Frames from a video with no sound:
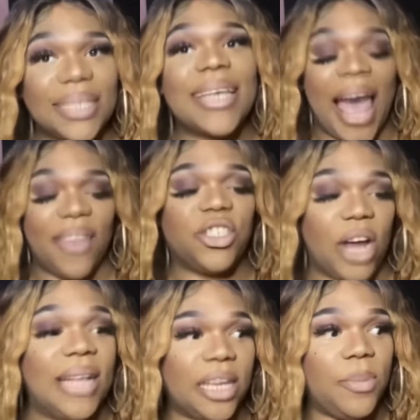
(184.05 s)
at the trans
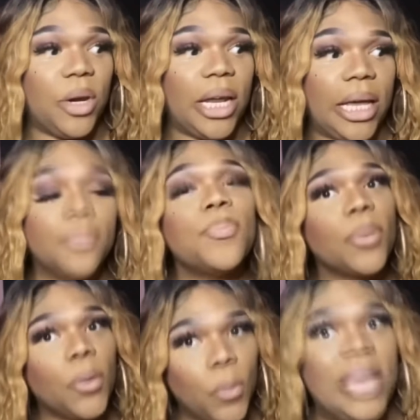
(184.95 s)
community.
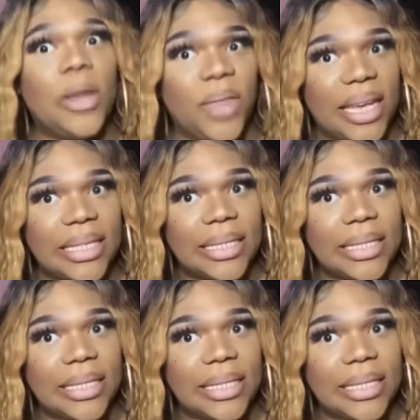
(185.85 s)
We know this.